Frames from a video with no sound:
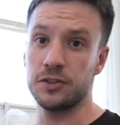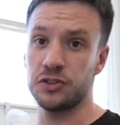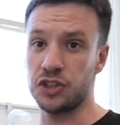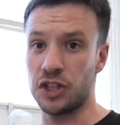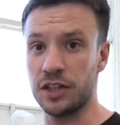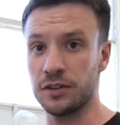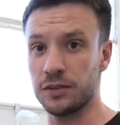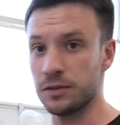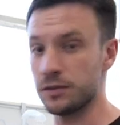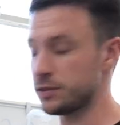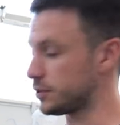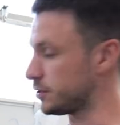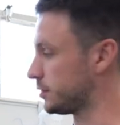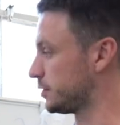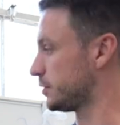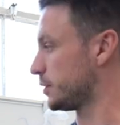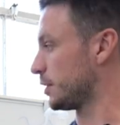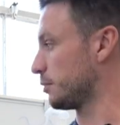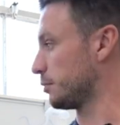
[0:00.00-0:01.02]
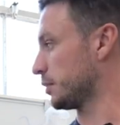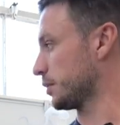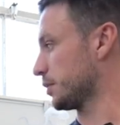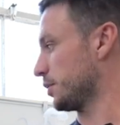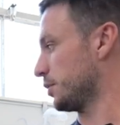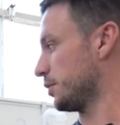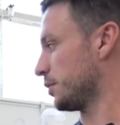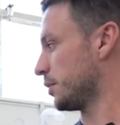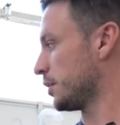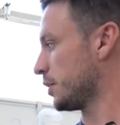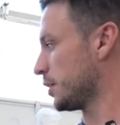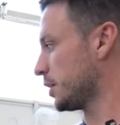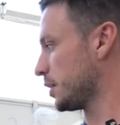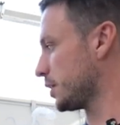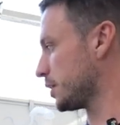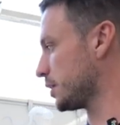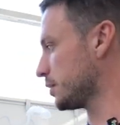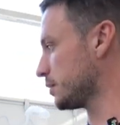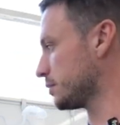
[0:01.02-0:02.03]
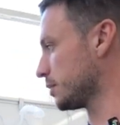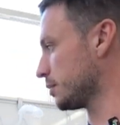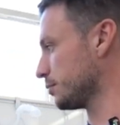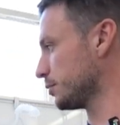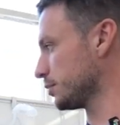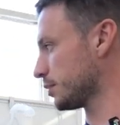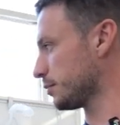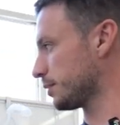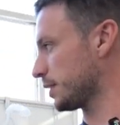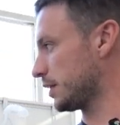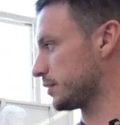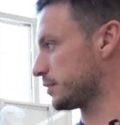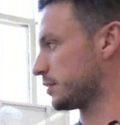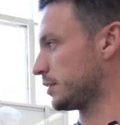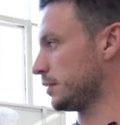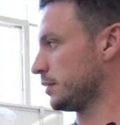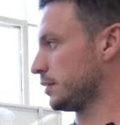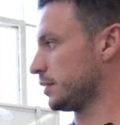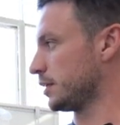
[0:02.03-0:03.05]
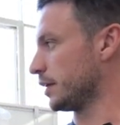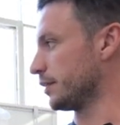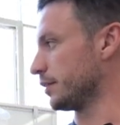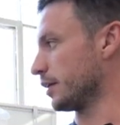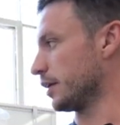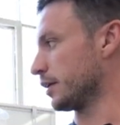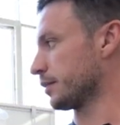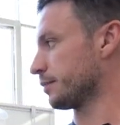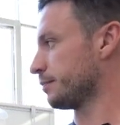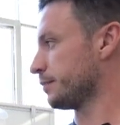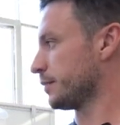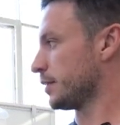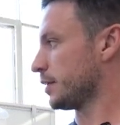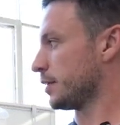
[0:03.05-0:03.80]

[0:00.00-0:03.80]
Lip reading: channels that will go into the multiplexer, and there are